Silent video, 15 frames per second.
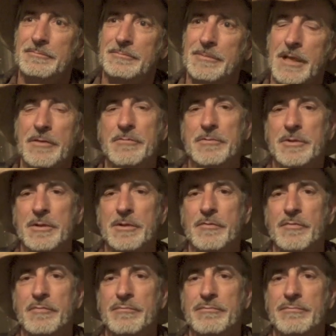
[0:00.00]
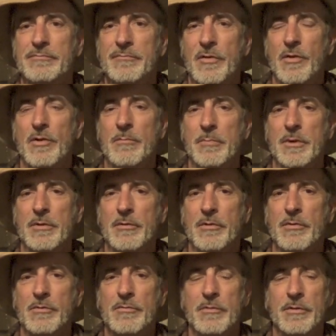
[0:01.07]
he was in the farm
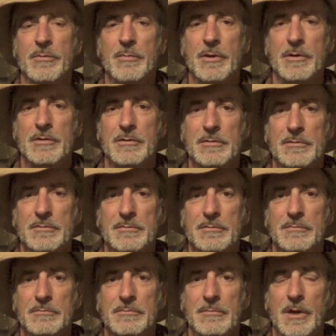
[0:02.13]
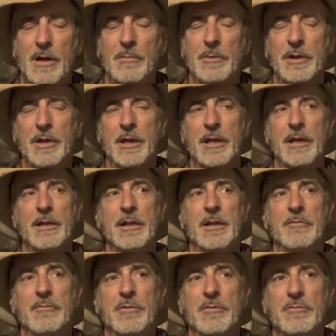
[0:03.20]
bureau with my mom and dad, and
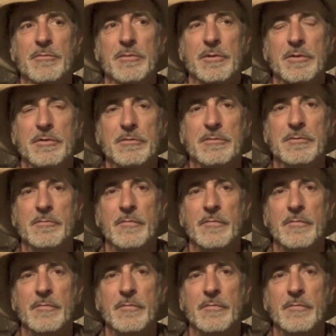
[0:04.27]
they were going to